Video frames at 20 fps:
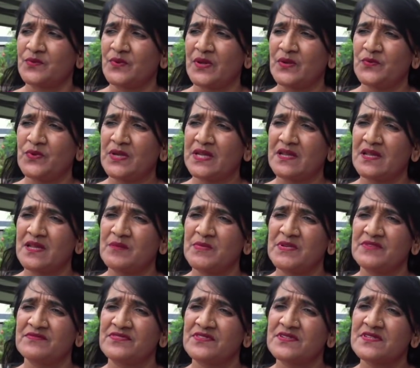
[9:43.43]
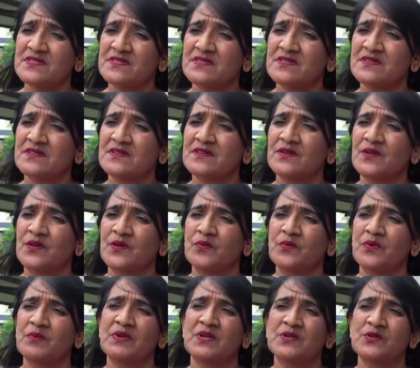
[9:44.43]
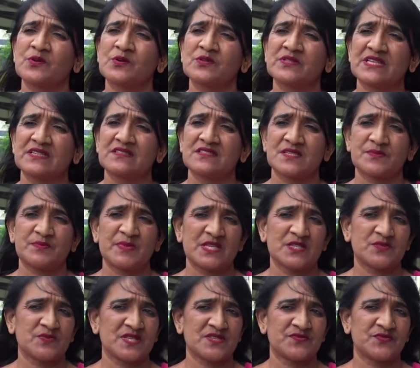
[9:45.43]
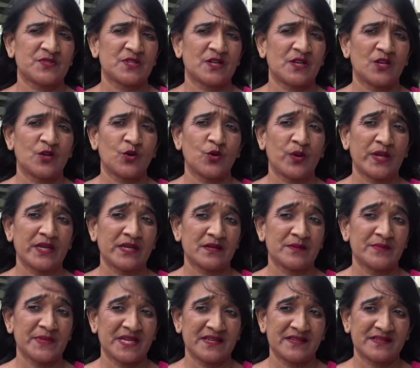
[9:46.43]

when we came in first, we were told that this place was for the low income